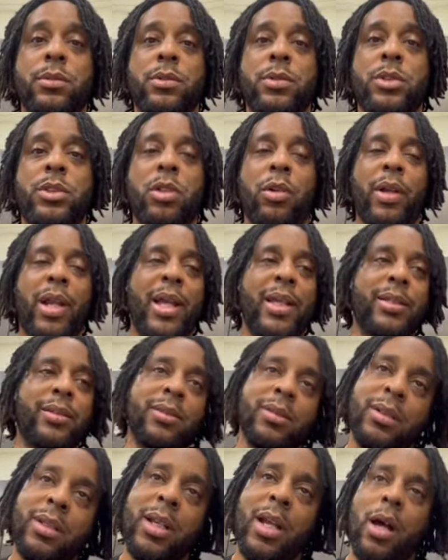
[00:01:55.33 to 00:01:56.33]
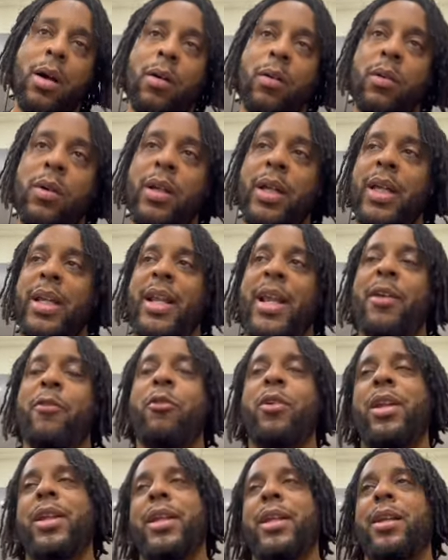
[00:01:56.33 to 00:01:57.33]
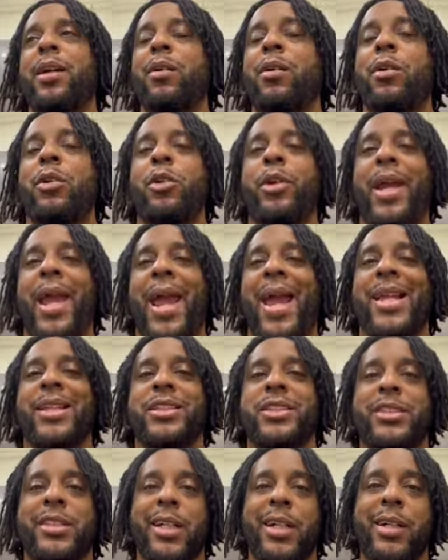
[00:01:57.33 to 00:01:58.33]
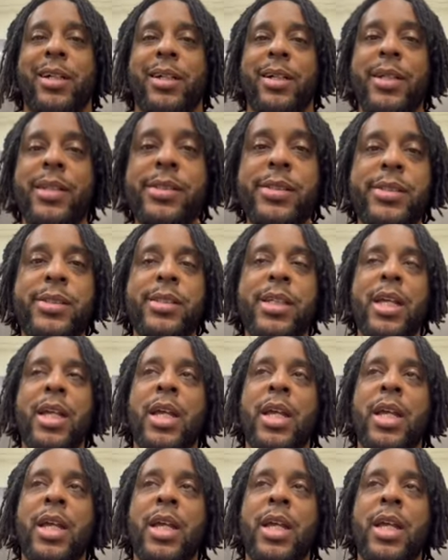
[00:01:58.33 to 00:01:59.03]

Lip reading: So that, you know, it ain't really no, you can't judge.